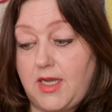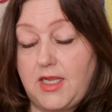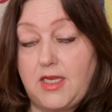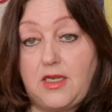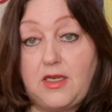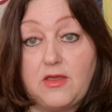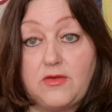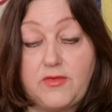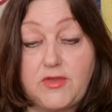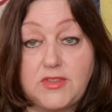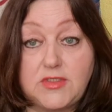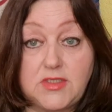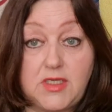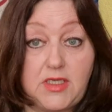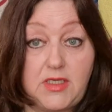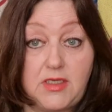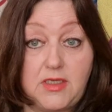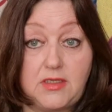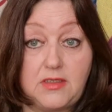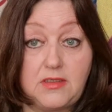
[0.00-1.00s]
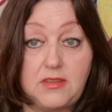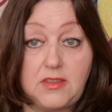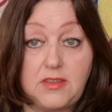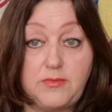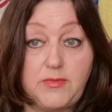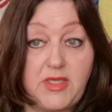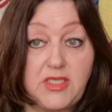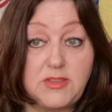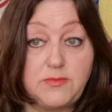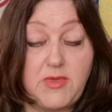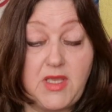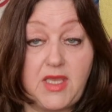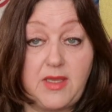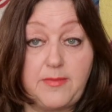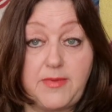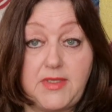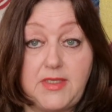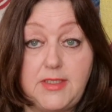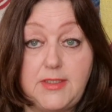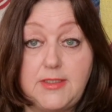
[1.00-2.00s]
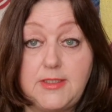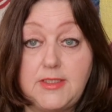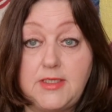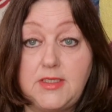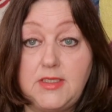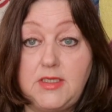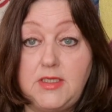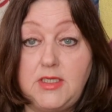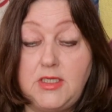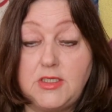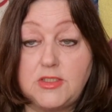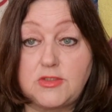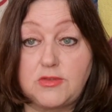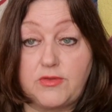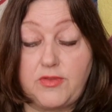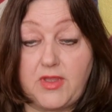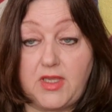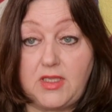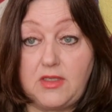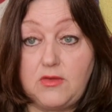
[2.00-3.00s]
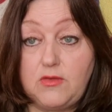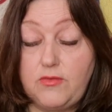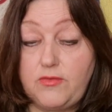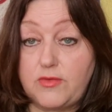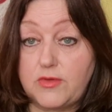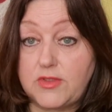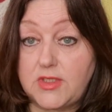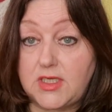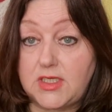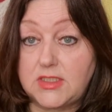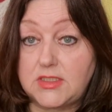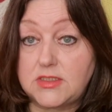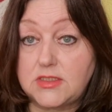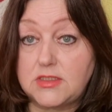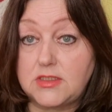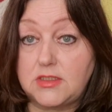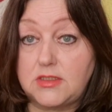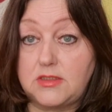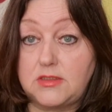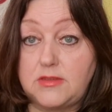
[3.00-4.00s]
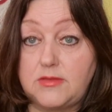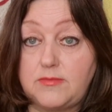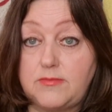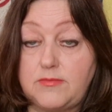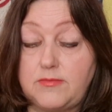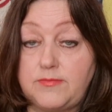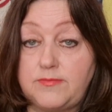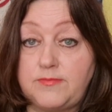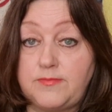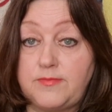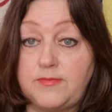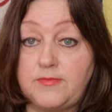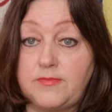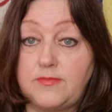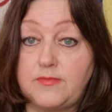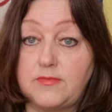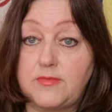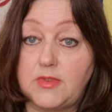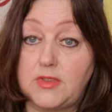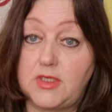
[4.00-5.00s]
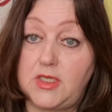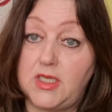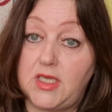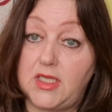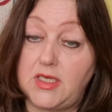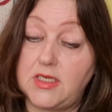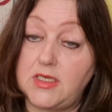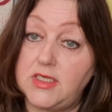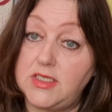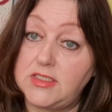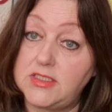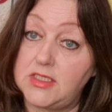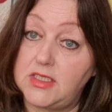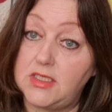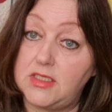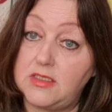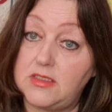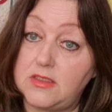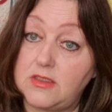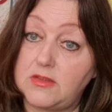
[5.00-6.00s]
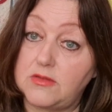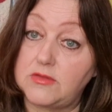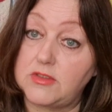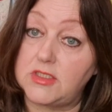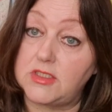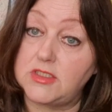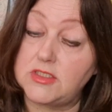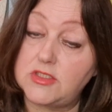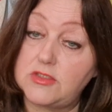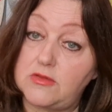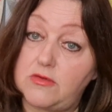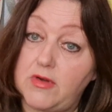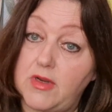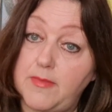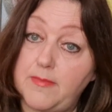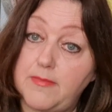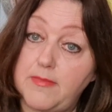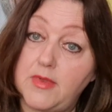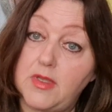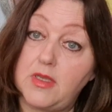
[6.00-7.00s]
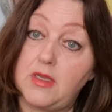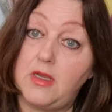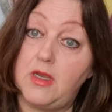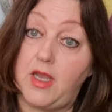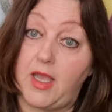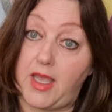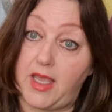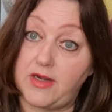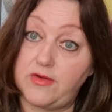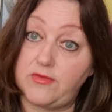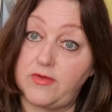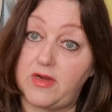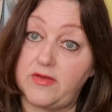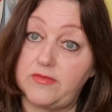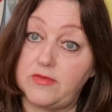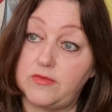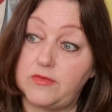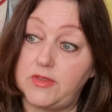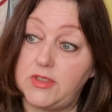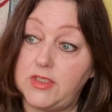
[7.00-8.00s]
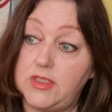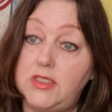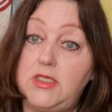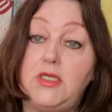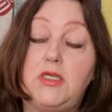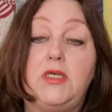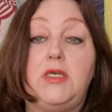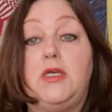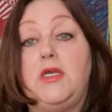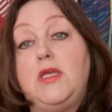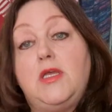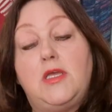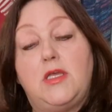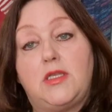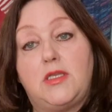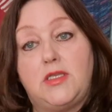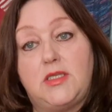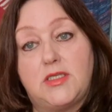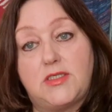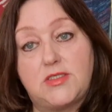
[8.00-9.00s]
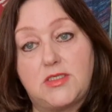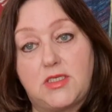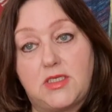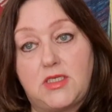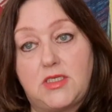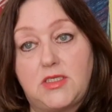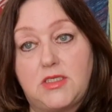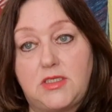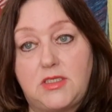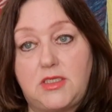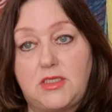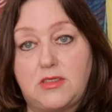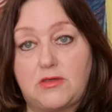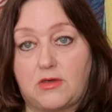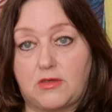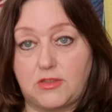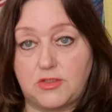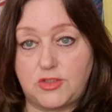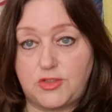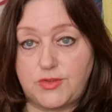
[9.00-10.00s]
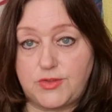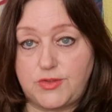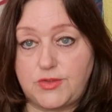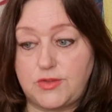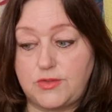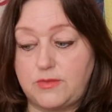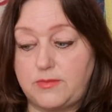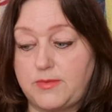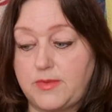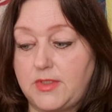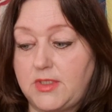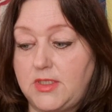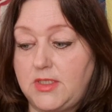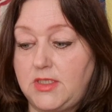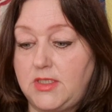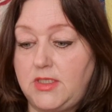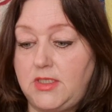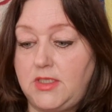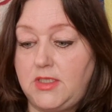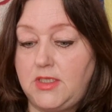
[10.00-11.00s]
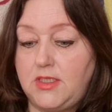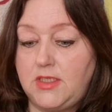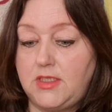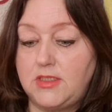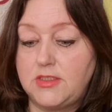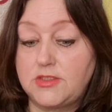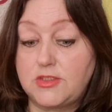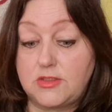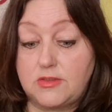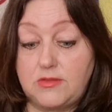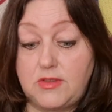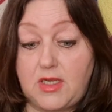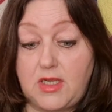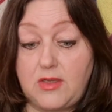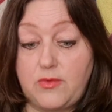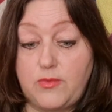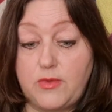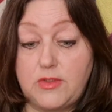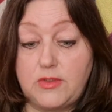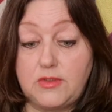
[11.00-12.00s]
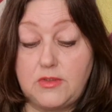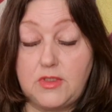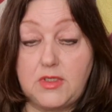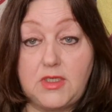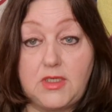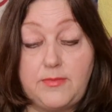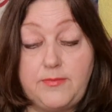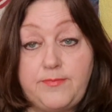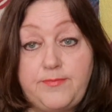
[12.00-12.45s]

I love it, and it makes me happy. So thank you for that. Again, knittinginden on Instagram, and Ravelry knittinginden here on YouTube. So I will